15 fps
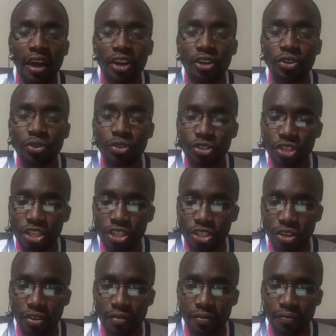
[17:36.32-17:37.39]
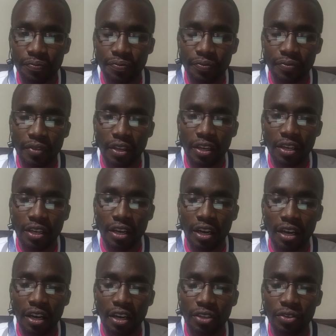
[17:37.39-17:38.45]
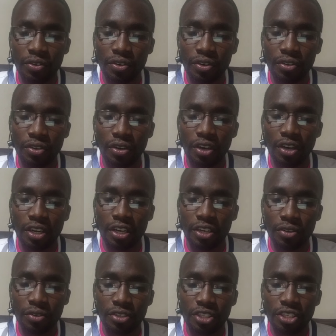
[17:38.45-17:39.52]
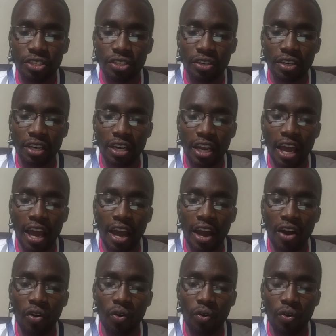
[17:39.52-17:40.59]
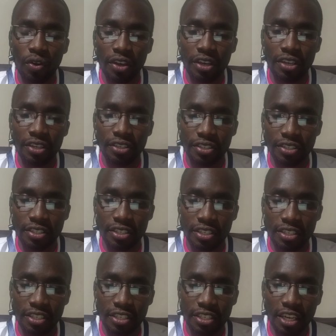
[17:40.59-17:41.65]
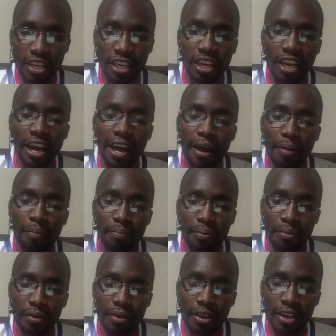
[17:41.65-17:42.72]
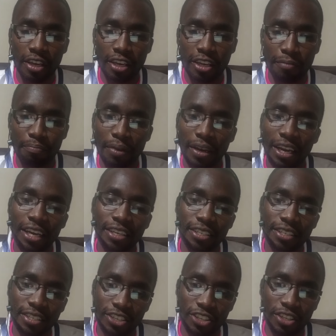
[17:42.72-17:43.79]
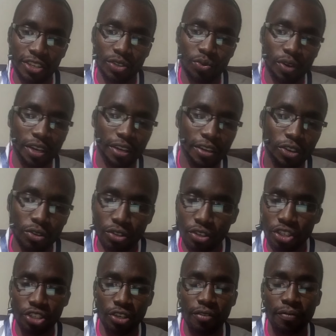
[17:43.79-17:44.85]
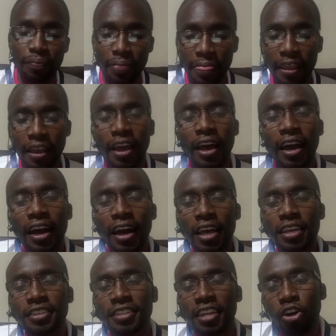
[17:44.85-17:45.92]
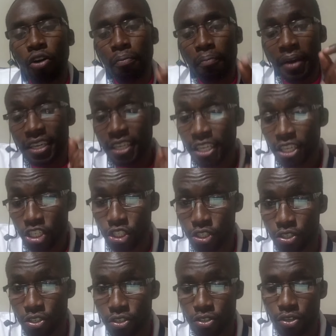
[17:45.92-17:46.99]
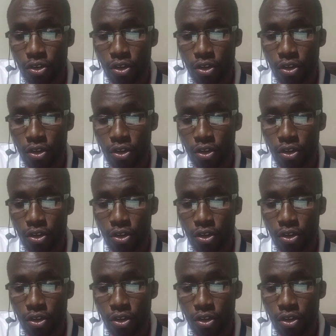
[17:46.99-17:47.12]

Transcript: nutrition uh, you, uh, nutrition now is taking up in place this way nutrition is the combination